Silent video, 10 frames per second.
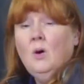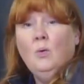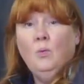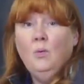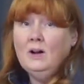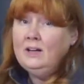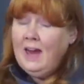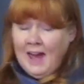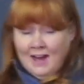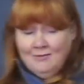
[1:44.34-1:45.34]

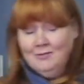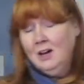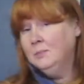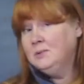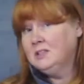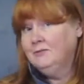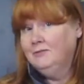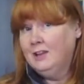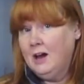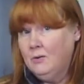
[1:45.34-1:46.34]
1½ cups
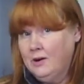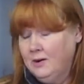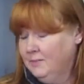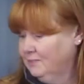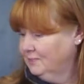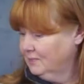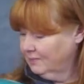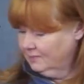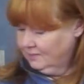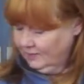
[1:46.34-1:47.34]
flour.
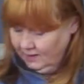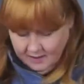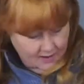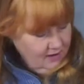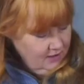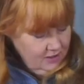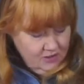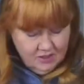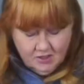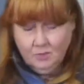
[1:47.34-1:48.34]

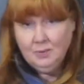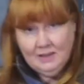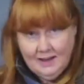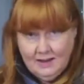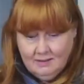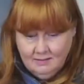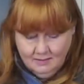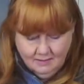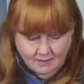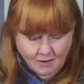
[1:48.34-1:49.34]
Just your plain
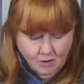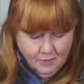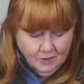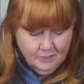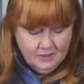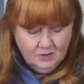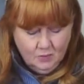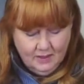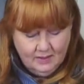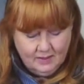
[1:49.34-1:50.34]
all-purpose
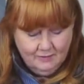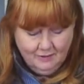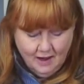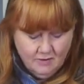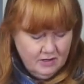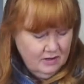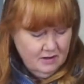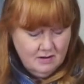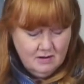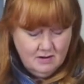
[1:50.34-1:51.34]
white flour.
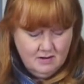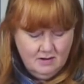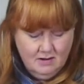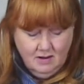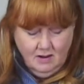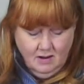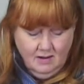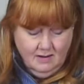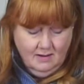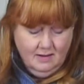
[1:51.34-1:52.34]

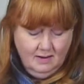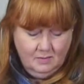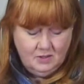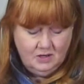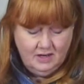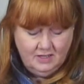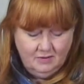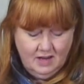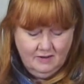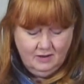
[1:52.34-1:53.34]
I'm sorry I
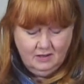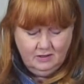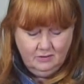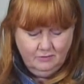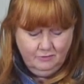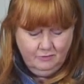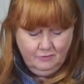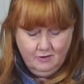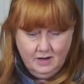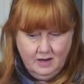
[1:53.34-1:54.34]
don't have a
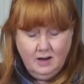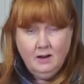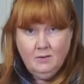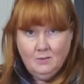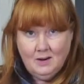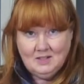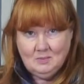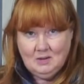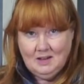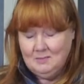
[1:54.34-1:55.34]
gluten-free
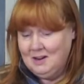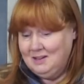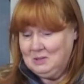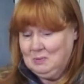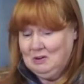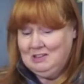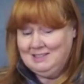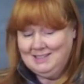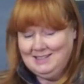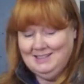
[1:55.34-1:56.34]
recipe. I'm not
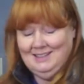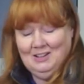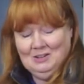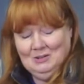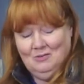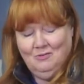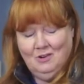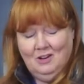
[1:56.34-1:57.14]
experienced in gluten-free